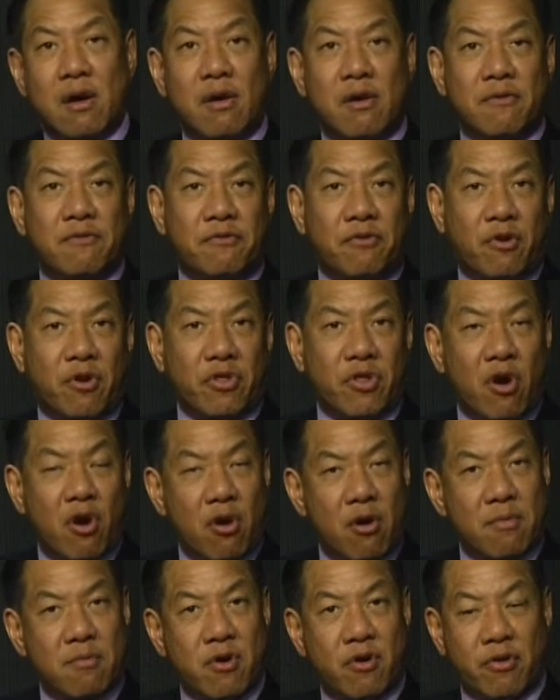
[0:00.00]
for the
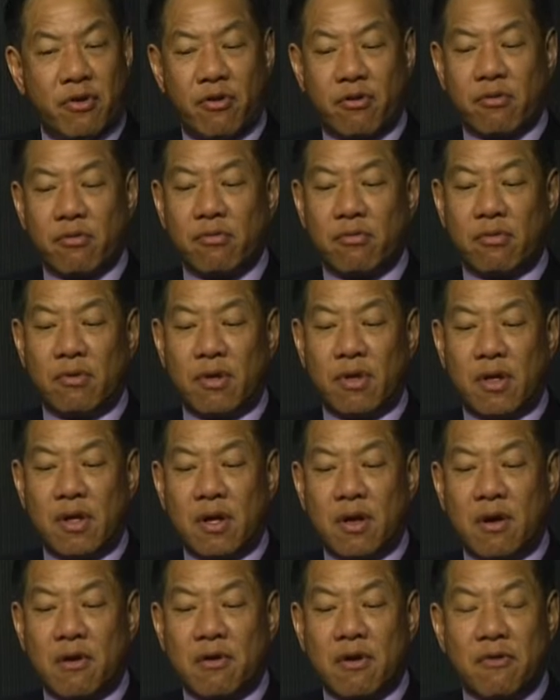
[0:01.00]
homeowner
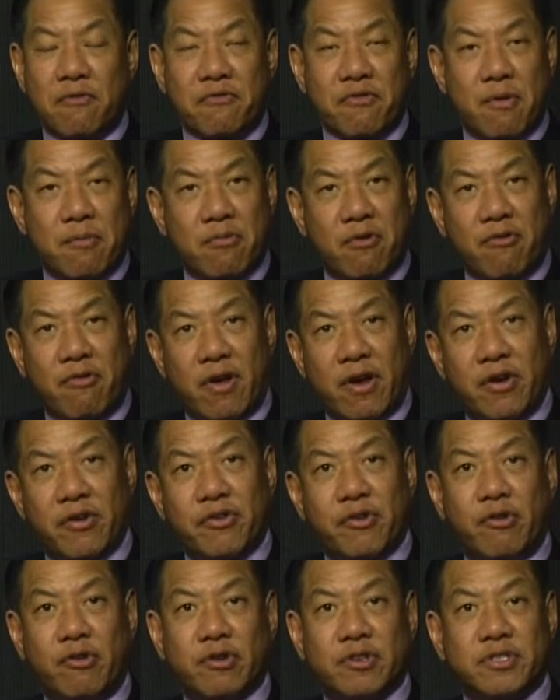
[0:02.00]
from
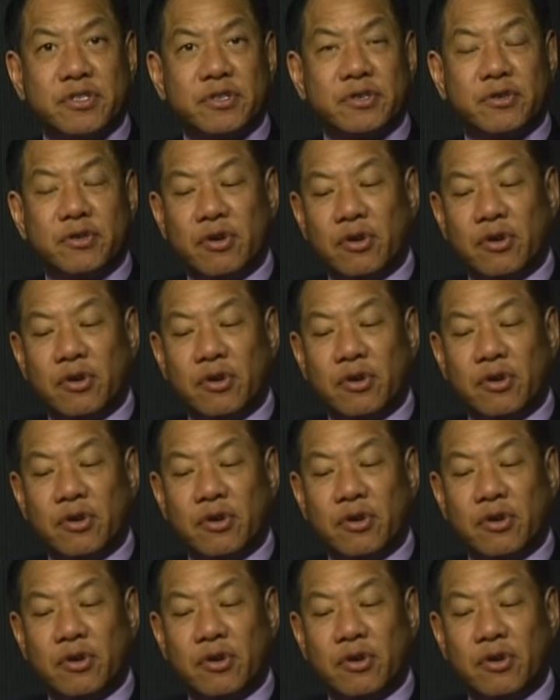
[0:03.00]
creditors